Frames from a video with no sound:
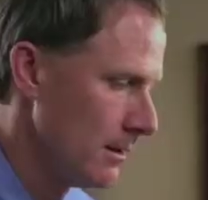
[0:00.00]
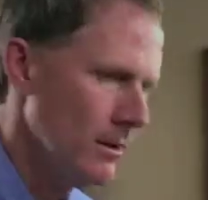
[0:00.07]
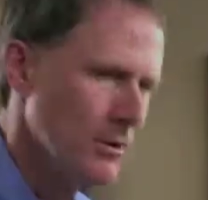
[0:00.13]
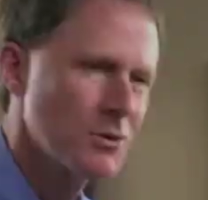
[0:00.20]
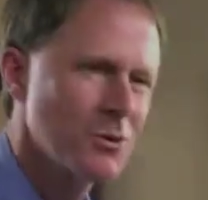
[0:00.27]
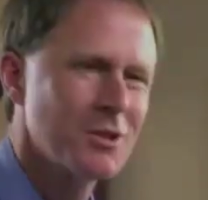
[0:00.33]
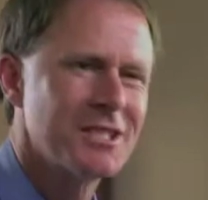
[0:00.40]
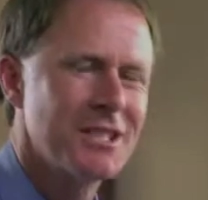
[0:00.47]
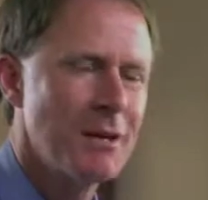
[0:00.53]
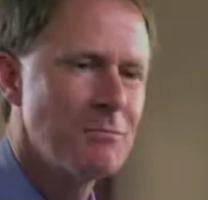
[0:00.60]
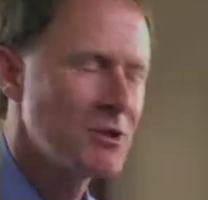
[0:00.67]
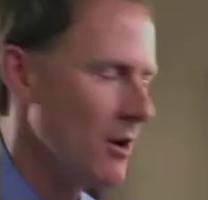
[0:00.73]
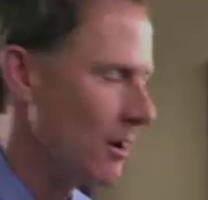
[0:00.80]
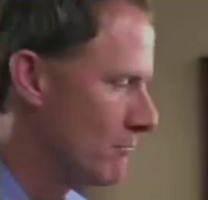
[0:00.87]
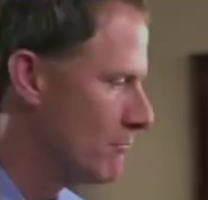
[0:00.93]
Also, his
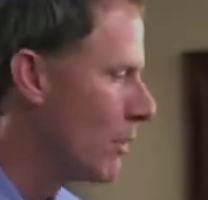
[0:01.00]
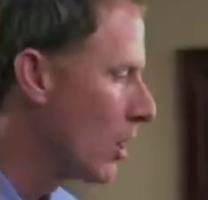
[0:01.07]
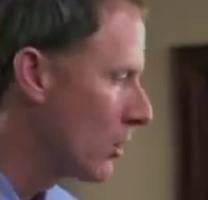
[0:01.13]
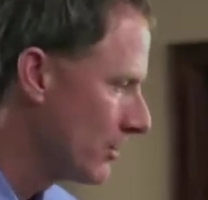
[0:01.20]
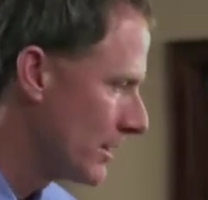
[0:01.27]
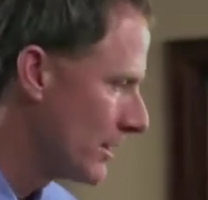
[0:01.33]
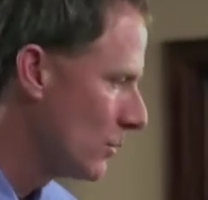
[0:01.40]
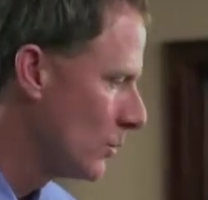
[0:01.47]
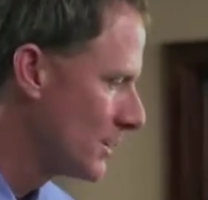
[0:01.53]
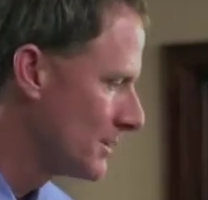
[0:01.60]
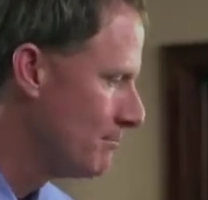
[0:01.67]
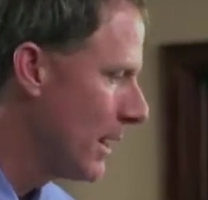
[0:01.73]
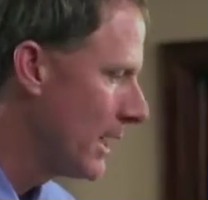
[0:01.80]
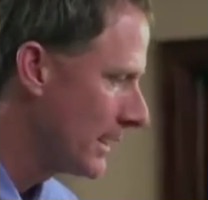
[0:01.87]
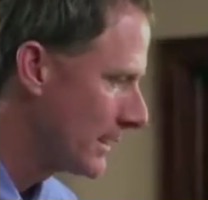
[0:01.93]
name's not Mario, it's
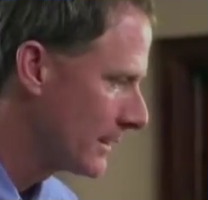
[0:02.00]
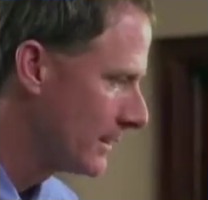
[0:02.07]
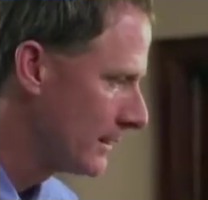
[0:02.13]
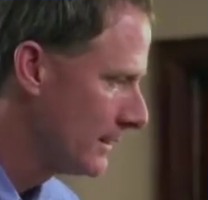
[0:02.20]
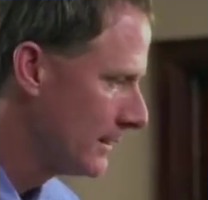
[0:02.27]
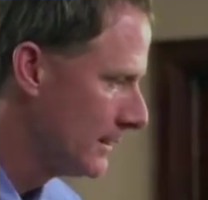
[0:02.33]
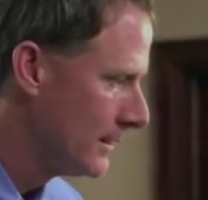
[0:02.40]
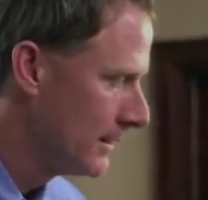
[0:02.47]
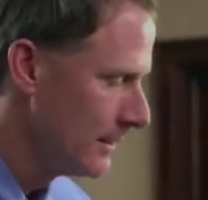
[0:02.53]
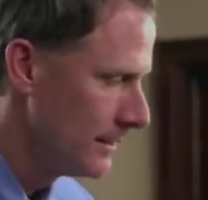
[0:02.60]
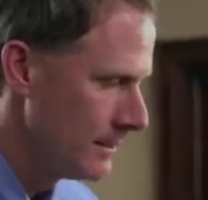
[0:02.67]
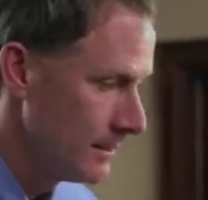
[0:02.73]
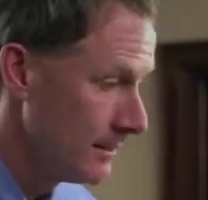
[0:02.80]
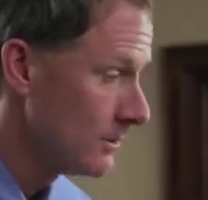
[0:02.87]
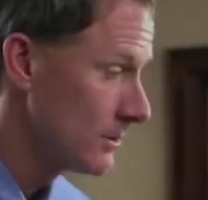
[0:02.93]
Mike.
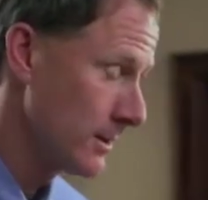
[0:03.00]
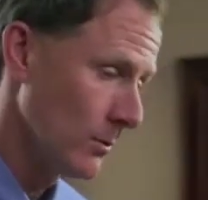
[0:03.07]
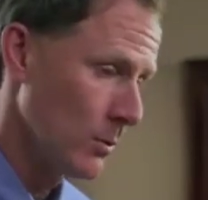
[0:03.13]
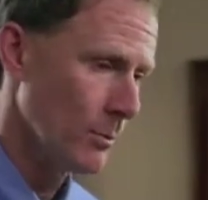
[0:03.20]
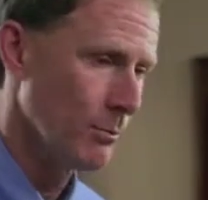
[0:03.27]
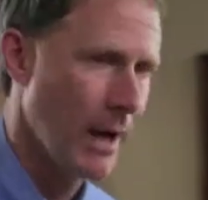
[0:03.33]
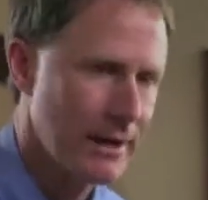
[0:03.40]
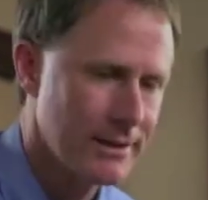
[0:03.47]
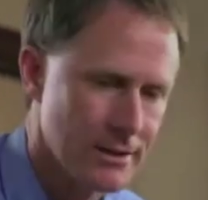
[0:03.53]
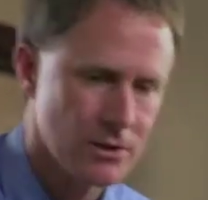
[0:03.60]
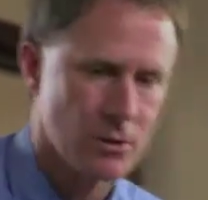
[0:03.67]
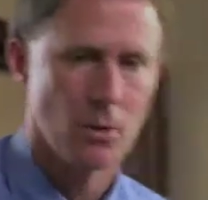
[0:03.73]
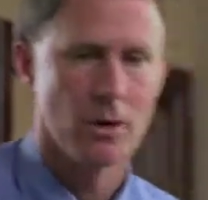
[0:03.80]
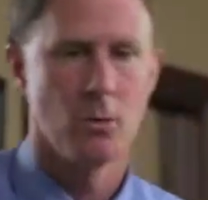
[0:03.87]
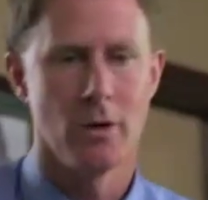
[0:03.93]
Looks like we're back to
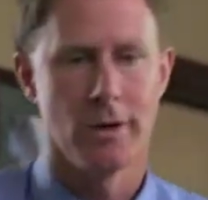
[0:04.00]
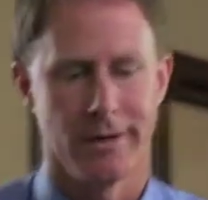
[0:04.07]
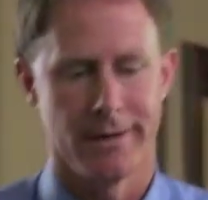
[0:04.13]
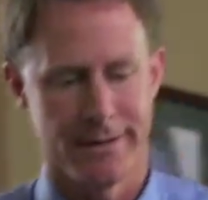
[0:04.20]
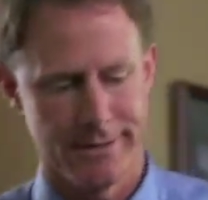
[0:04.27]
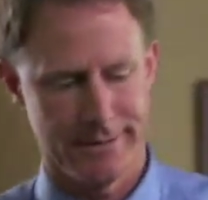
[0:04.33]
square one.